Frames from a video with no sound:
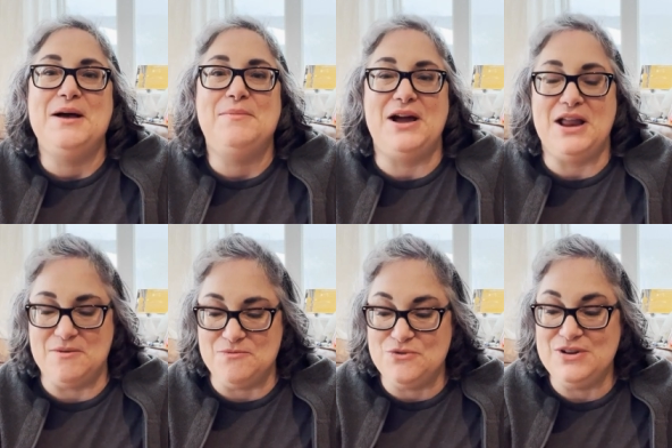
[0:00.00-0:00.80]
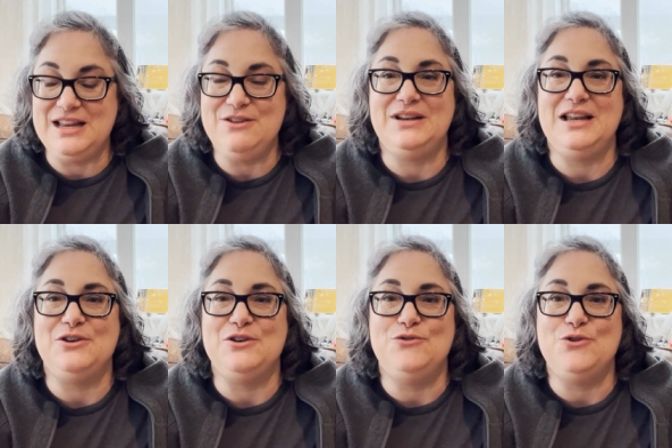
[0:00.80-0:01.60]
but I'm really, really
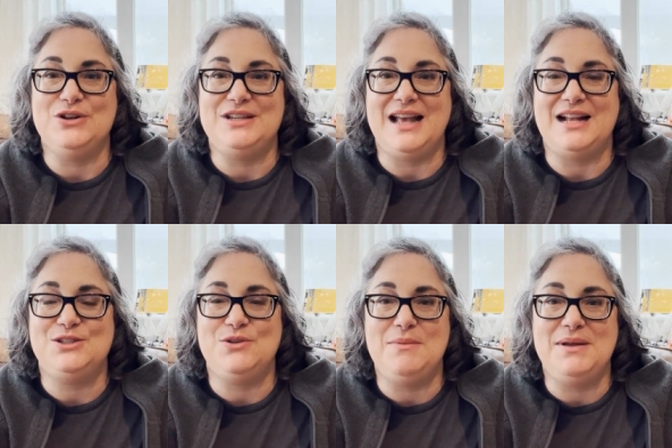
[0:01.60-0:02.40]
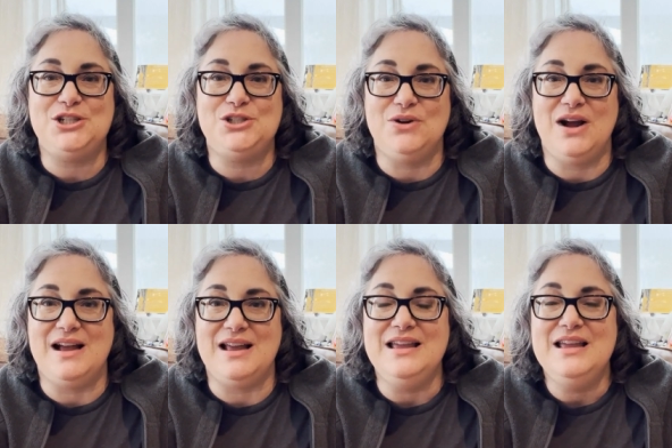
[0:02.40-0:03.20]
looking forward to that, so I'll make sure
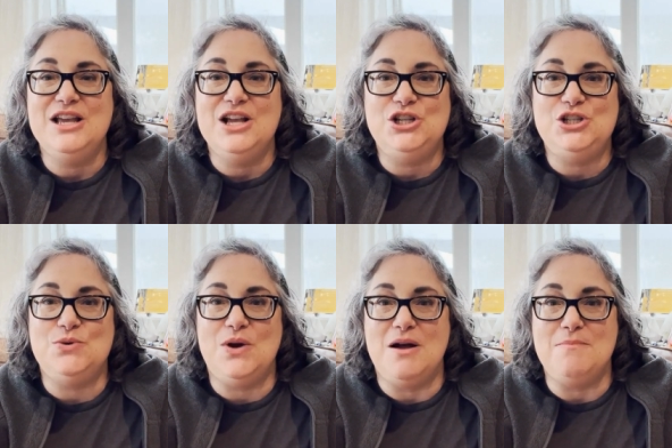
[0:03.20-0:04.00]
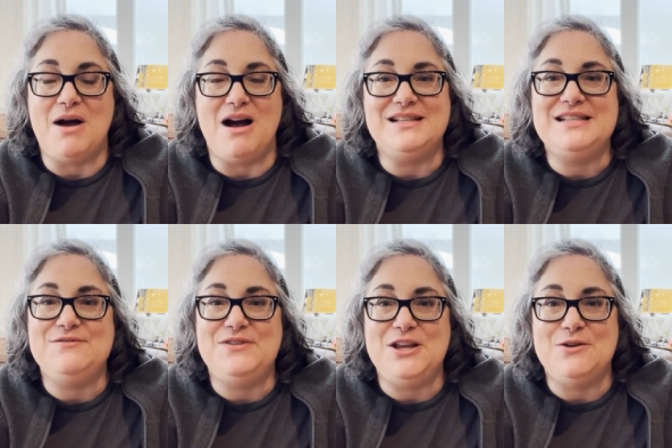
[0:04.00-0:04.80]
I do an
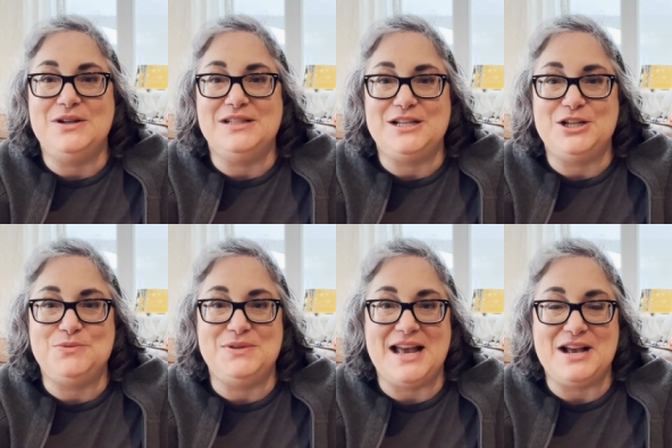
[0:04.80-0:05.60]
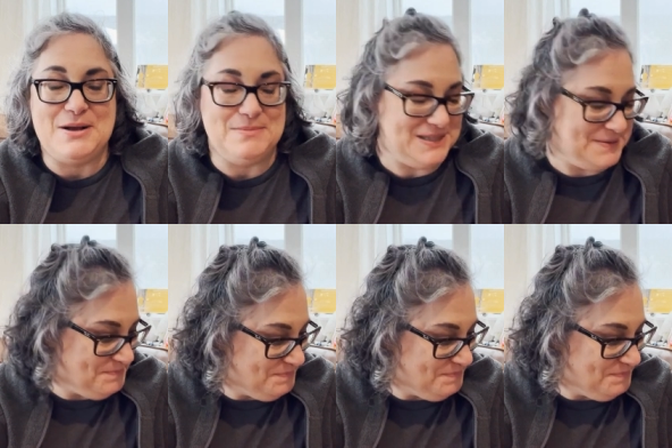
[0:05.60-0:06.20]
unboxing video and such when that comes.